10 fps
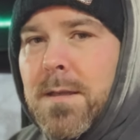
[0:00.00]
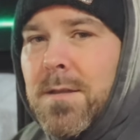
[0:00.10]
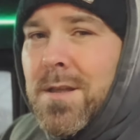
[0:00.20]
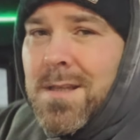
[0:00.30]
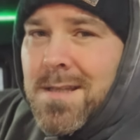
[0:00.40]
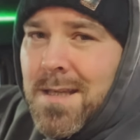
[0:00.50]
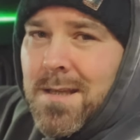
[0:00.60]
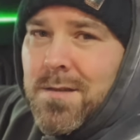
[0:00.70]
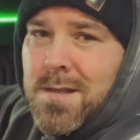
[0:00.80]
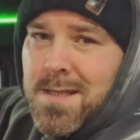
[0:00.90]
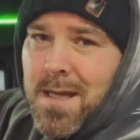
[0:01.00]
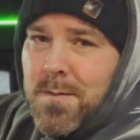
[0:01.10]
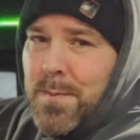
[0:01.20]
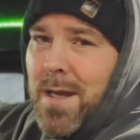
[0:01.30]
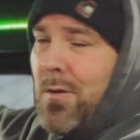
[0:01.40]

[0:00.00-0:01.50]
And as you can see, it just snaps back